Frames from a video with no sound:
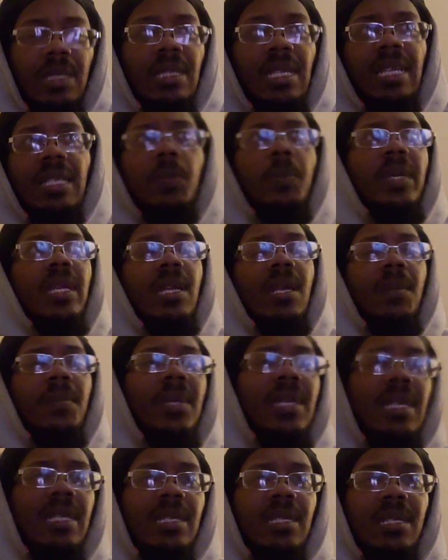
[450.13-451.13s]

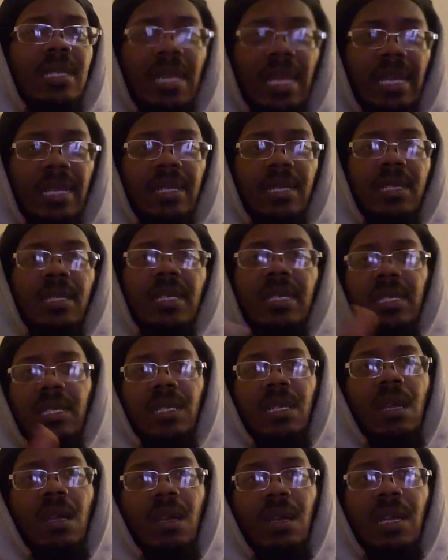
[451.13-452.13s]
And
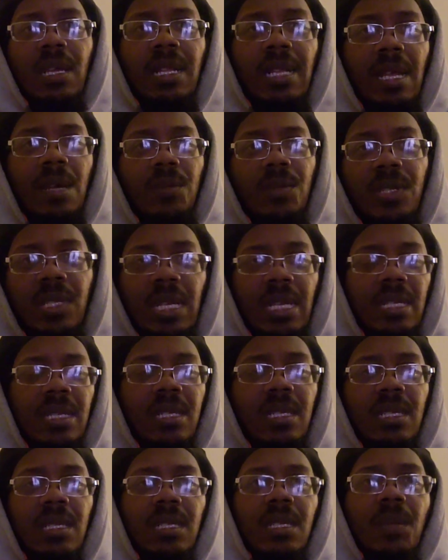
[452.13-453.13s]
start clout
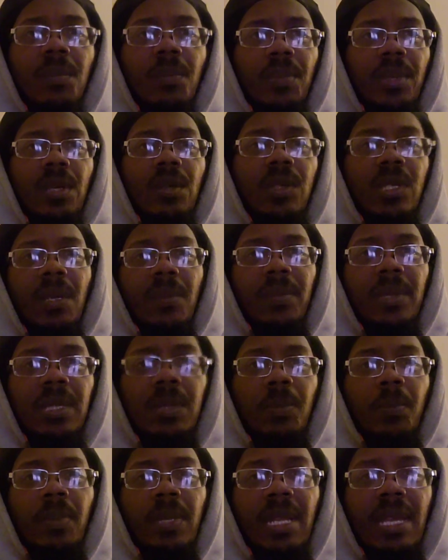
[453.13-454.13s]
chasing to build up
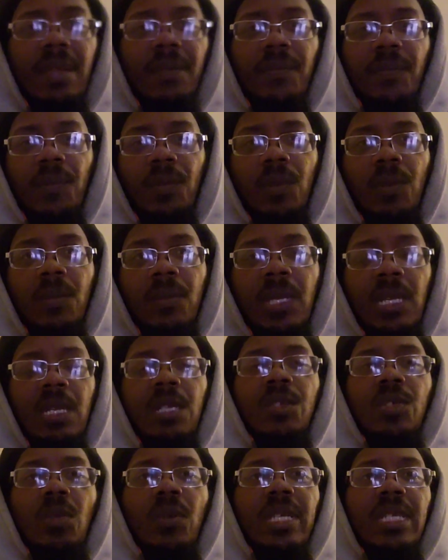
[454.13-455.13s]
his platform.
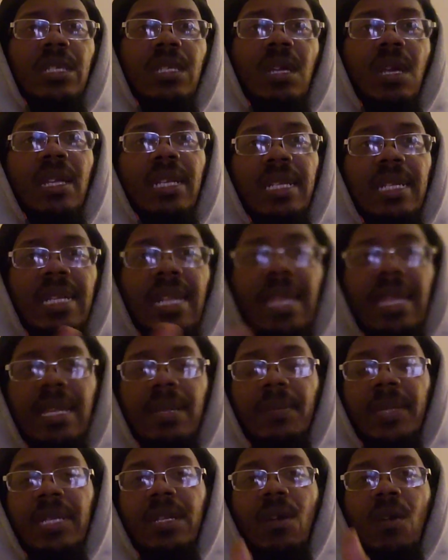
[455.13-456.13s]
So he started
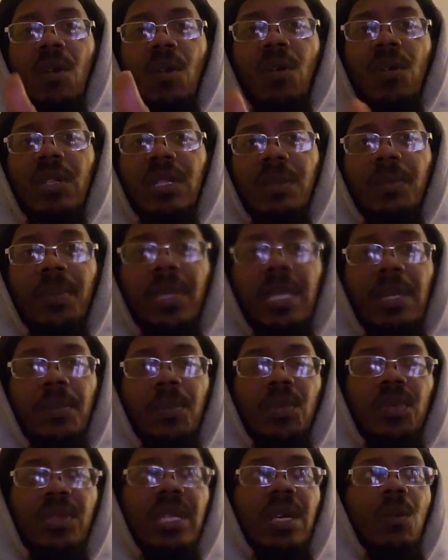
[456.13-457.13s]
naming all the
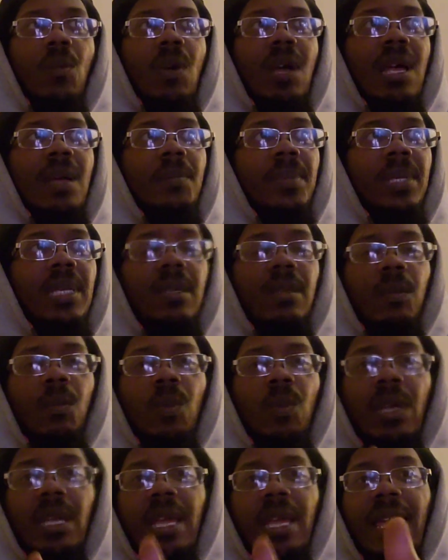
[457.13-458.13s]
people that YP
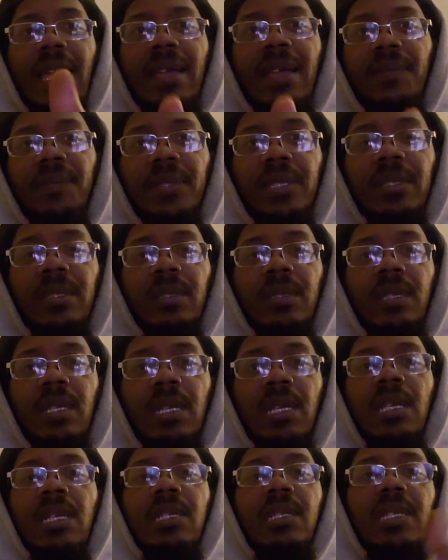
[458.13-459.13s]
went after
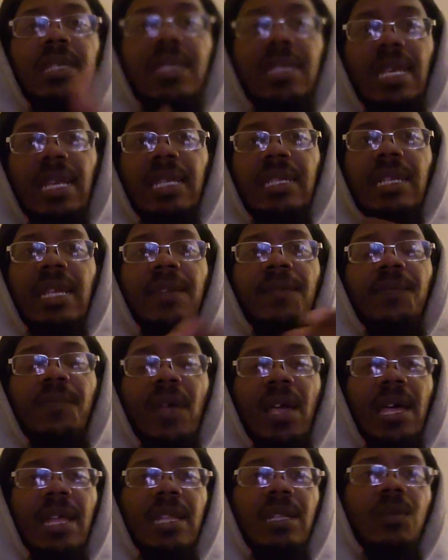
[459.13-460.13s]
to take their
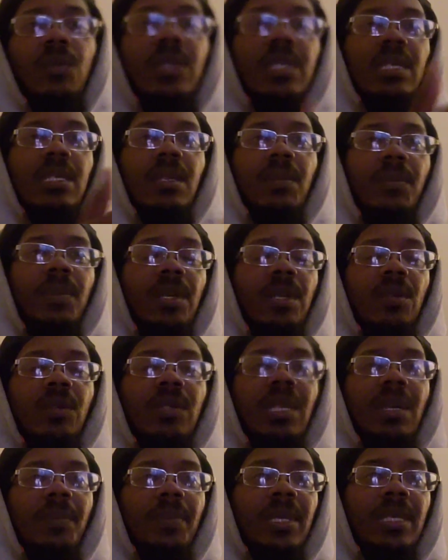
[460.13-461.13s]
followings to
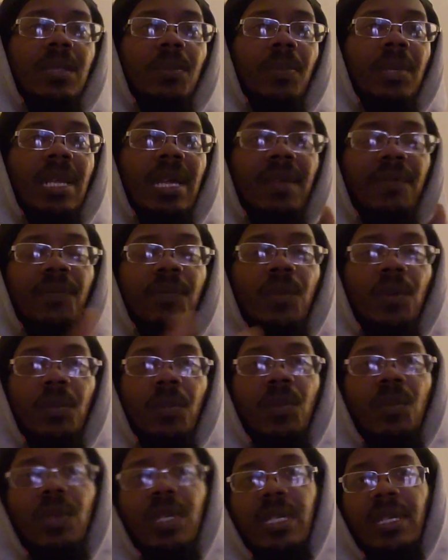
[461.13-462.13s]
build up his
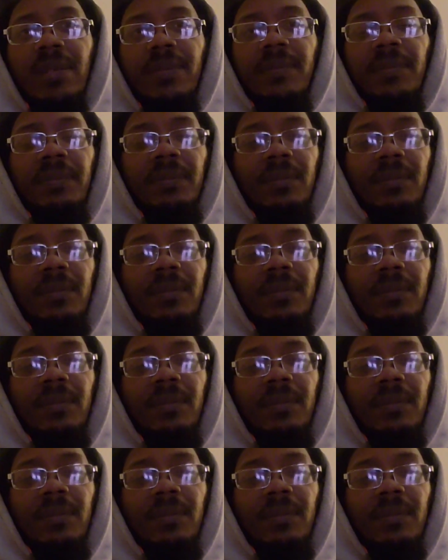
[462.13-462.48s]
platform, whatever.